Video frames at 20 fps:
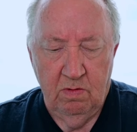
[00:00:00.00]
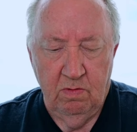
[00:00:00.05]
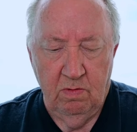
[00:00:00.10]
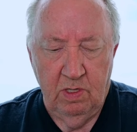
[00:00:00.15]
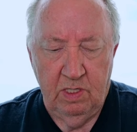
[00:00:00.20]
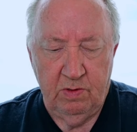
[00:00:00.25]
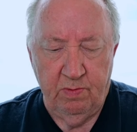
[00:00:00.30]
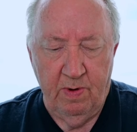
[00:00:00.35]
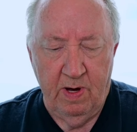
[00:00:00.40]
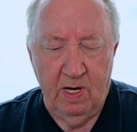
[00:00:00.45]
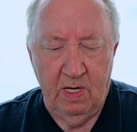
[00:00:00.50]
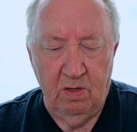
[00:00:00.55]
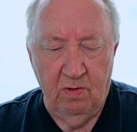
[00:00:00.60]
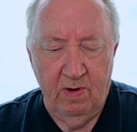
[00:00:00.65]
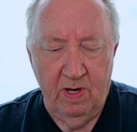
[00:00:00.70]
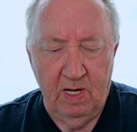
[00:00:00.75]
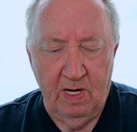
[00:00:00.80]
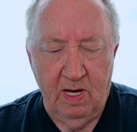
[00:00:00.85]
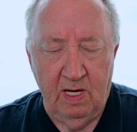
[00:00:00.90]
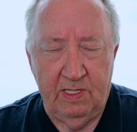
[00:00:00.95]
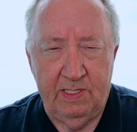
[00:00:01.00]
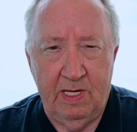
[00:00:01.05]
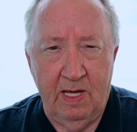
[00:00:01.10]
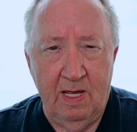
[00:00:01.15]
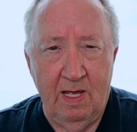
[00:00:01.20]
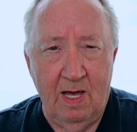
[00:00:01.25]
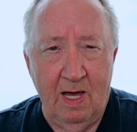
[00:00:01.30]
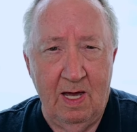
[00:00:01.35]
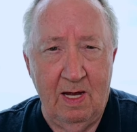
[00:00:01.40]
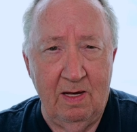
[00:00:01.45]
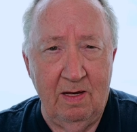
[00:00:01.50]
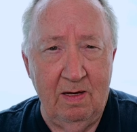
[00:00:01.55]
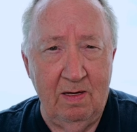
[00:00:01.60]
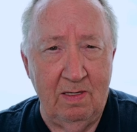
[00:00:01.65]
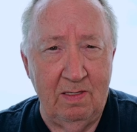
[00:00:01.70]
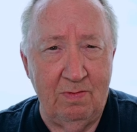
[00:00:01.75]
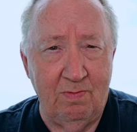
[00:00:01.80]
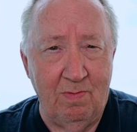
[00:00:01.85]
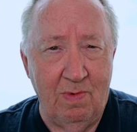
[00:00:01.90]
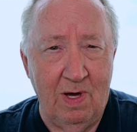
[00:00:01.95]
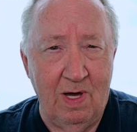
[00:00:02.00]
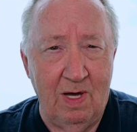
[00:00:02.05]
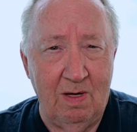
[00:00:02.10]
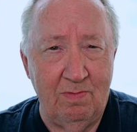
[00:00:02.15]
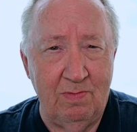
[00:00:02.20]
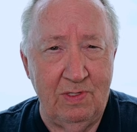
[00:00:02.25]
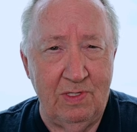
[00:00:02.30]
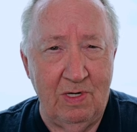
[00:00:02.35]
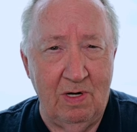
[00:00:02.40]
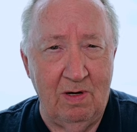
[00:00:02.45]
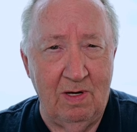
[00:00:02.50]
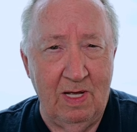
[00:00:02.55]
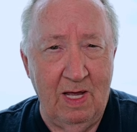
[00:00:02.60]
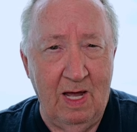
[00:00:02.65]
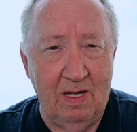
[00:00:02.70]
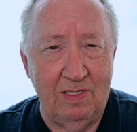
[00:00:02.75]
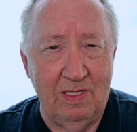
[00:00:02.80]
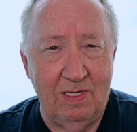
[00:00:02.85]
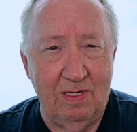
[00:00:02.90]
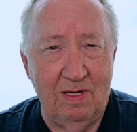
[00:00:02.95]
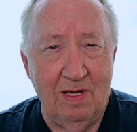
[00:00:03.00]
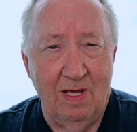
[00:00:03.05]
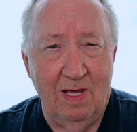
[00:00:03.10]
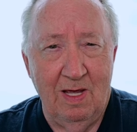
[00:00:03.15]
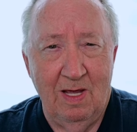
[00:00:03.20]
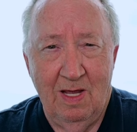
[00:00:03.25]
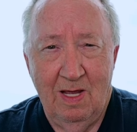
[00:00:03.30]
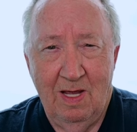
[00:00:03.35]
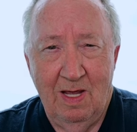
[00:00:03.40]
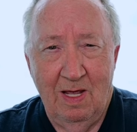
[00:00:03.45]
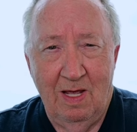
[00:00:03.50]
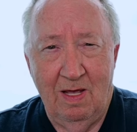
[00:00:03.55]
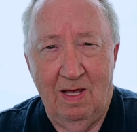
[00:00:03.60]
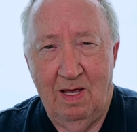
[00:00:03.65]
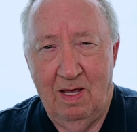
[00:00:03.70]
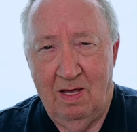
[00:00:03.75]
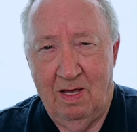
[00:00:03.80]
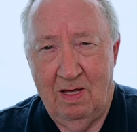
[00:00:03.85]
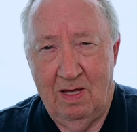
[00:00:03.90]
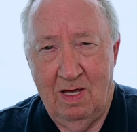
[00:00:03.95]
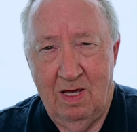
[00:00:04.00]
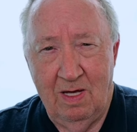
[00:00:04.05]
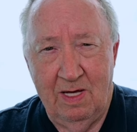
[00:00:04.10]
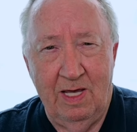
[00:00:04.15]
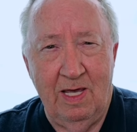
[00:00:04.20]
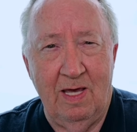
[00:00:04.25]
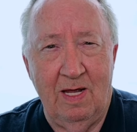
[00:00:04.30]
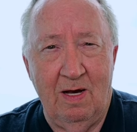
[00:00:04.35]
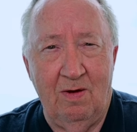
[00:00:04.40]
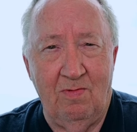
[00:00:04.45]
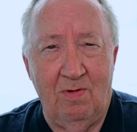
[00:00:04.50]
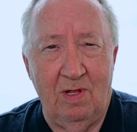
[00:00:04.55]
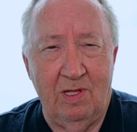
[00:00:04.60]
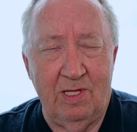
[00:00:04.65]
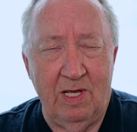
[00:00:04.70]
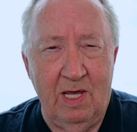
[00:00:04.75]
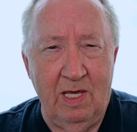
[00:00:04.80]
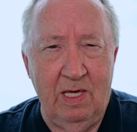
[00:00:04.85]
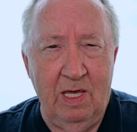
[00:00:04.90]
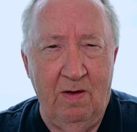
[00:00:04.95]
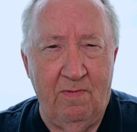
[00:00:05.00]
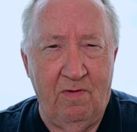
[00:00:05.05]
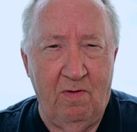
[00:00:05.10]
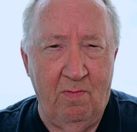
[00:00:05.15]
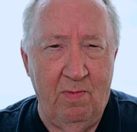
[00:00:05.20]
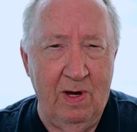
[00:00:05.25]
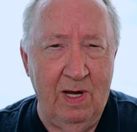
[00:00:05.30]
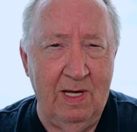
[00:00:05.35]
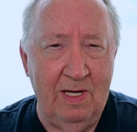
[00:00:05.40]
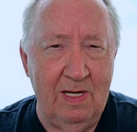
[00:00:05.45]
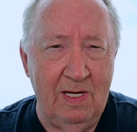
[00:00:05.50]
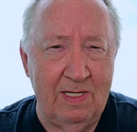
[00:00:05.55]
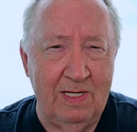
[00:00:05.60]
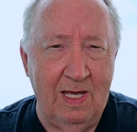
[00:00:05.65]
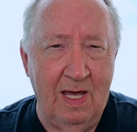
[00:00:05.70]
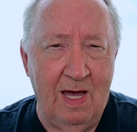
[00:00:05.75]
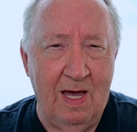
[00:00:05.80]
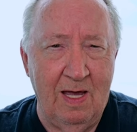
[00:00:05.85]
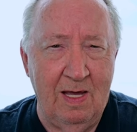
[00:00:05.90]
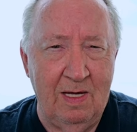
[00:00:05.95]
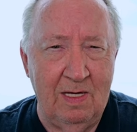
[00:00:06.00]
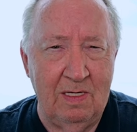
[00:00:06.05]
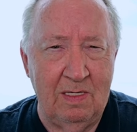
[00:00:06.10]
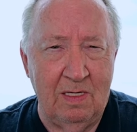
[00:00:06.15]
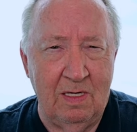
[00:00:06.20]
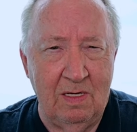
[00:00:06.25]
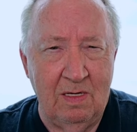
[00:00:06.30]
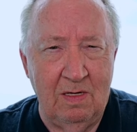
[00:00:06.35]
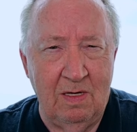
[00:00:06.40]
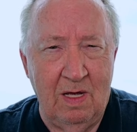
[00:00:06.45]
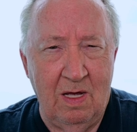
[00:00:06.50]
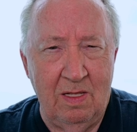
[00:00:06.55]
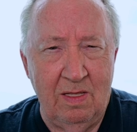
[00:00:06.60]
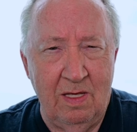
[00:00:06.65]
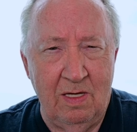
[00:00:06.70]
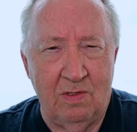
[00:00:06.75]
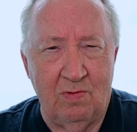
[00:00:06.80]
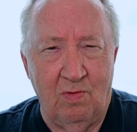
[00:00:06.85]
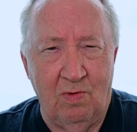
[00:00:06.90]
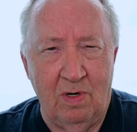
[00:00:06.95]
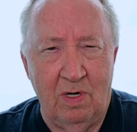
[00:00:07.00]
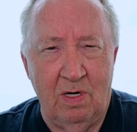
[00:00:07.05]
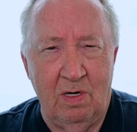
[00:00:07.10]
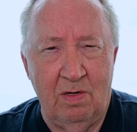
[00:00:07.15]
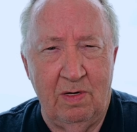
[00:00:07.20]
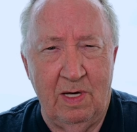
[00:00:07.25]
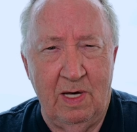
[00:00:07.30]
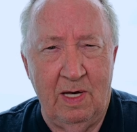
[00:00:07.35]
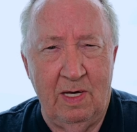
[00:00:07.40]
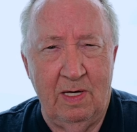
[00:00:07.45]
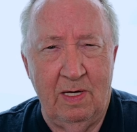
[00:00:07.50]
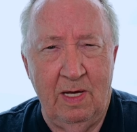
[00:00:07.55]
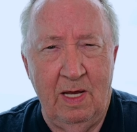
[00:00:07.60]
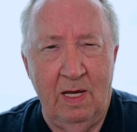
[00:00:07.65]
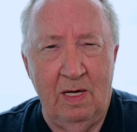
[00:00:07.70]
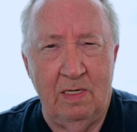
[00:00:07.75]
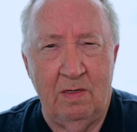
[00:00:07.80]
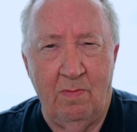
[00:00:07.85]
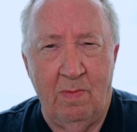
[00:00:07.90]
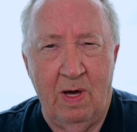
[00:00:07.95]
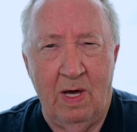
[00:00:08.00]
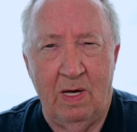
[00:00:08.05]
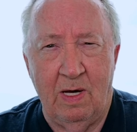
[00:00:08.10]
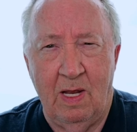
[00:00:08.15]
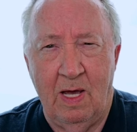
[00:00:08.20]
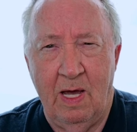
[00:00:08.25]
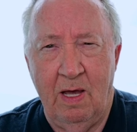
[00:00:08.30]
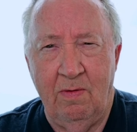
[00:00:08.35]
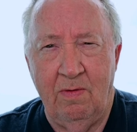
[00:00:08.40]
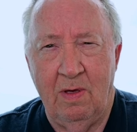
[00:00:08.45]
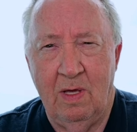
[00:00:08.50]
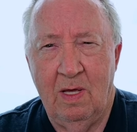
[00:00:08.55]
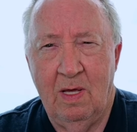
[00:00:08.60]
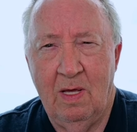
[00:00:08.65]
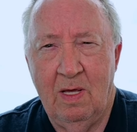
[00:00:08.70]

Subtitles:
which by the way, I'd like to say hi to his mom, Shirley. Again, I want to thank you for bringing this guy into this world and into my life.